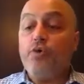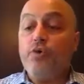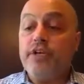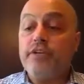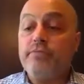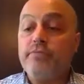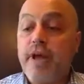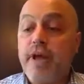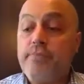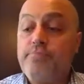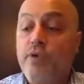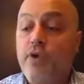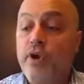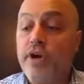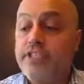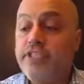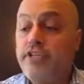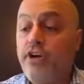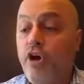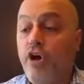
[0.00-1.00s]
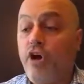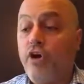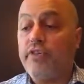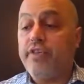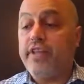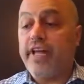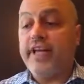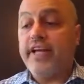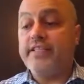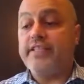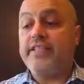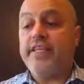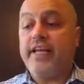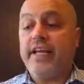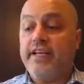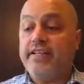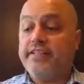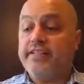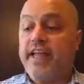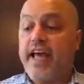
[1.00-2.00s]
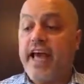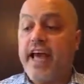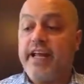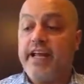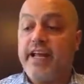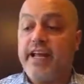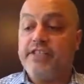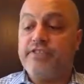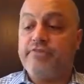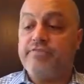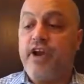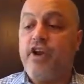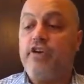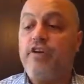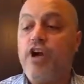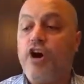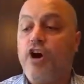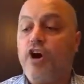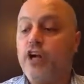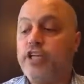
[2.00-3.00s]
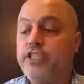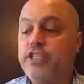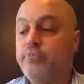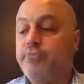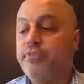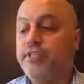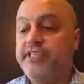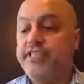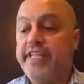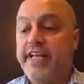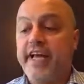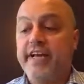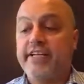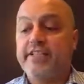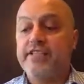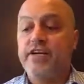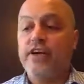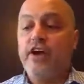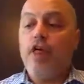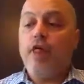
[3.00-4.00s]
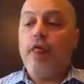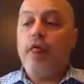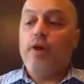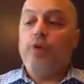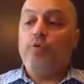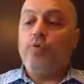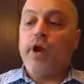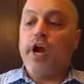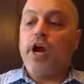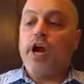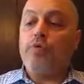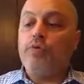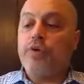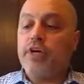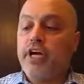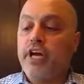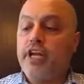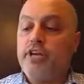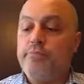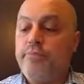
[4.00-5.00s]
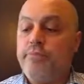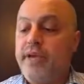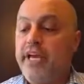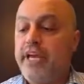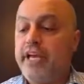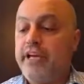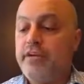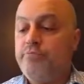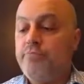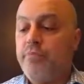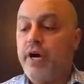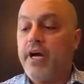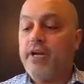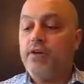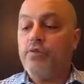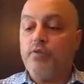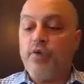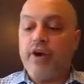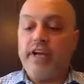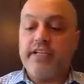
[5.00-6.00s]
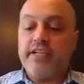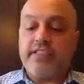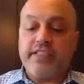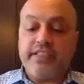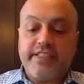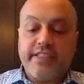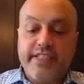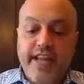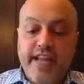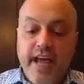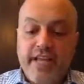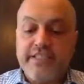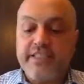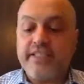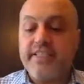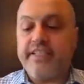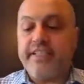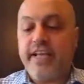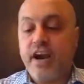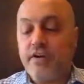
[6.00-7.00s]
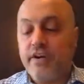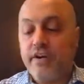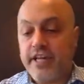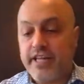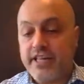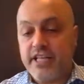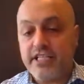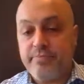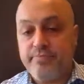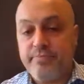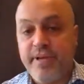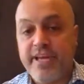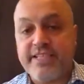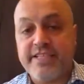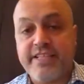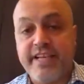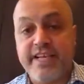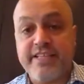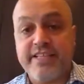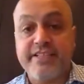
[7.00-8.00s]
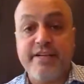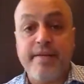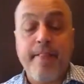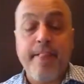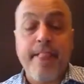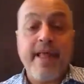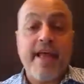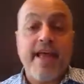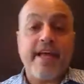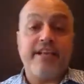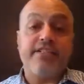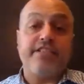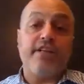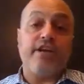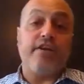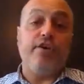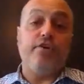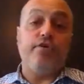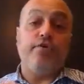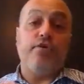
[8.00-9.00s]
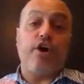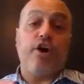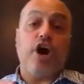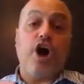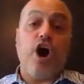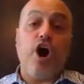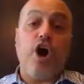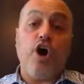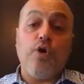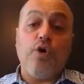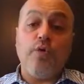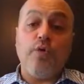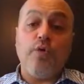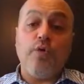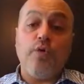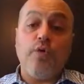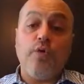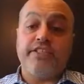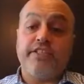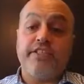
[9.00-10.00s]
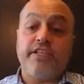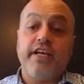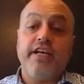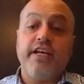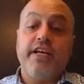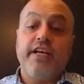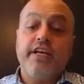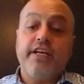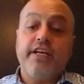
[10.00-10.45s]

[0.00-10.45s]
So my point to all this is that it's very hard to predict where we're going to be, but what is necessary in this business is to always